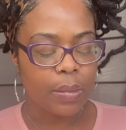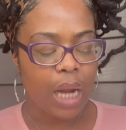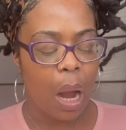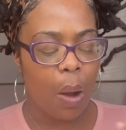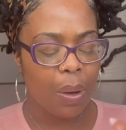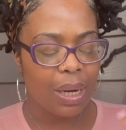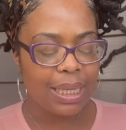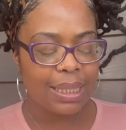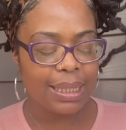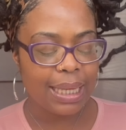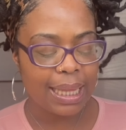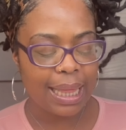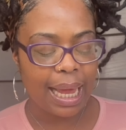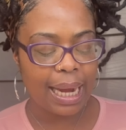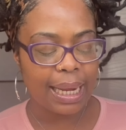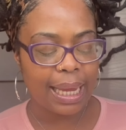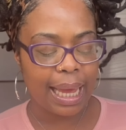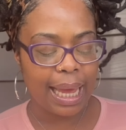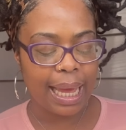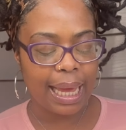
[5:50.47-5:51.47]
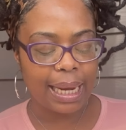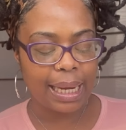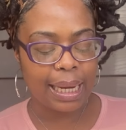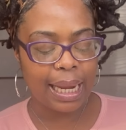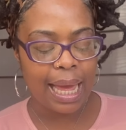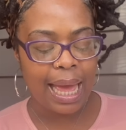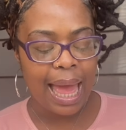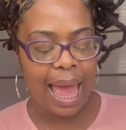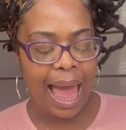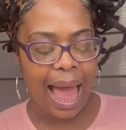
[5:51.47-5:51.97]
I want to say that again.
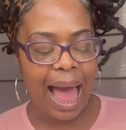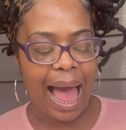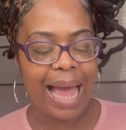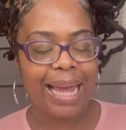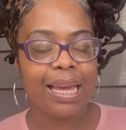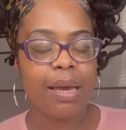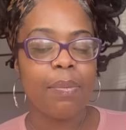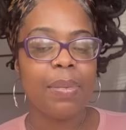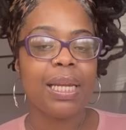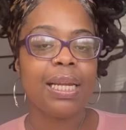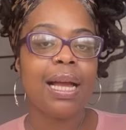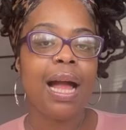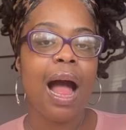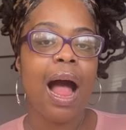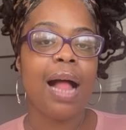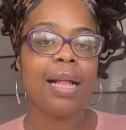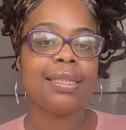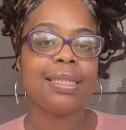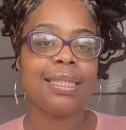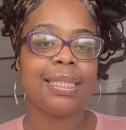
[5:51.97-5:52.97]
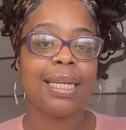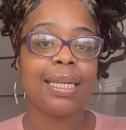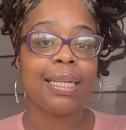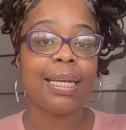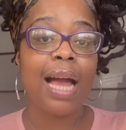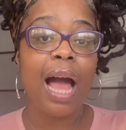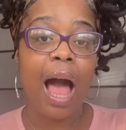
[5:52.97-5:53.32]
I am in constant